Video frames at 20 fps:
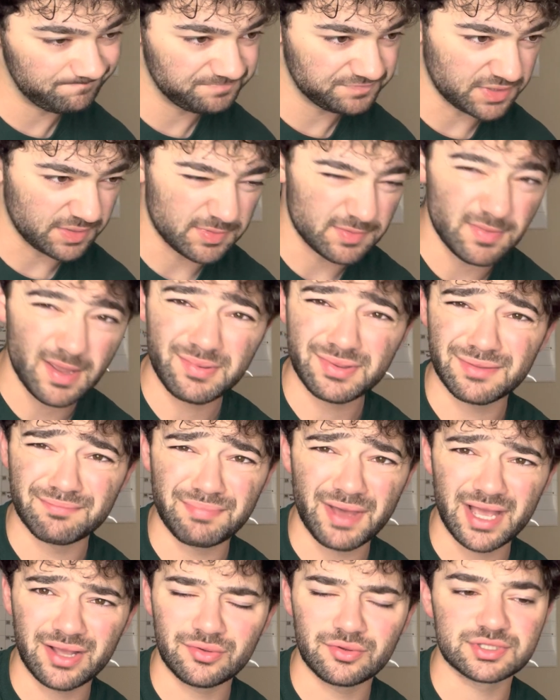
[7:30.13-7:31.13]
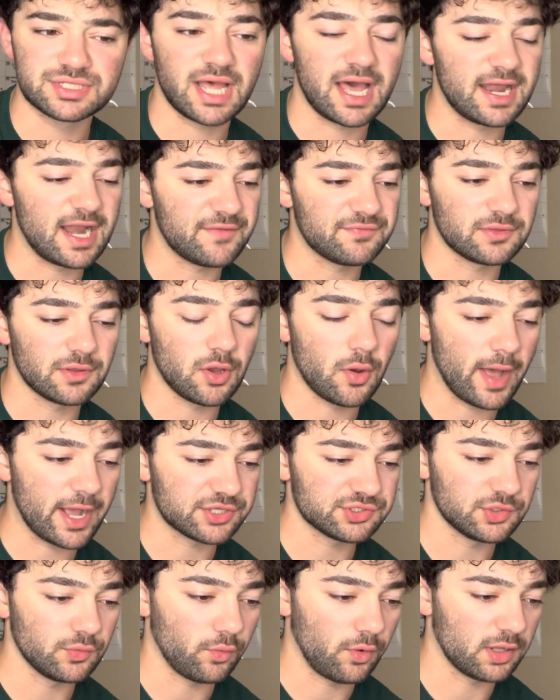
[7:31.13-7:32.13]
I mean, maybe the Bengals. I'd have to go
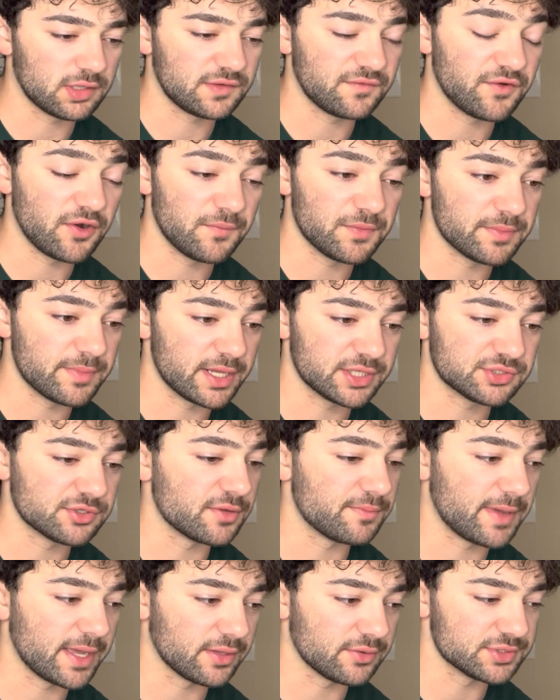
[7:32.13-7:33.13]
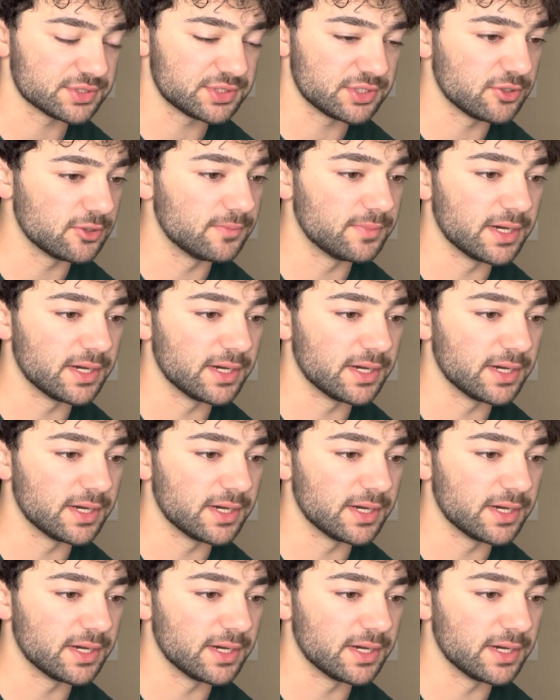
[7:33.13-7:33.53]
actually watch film to make sure the Bengals do,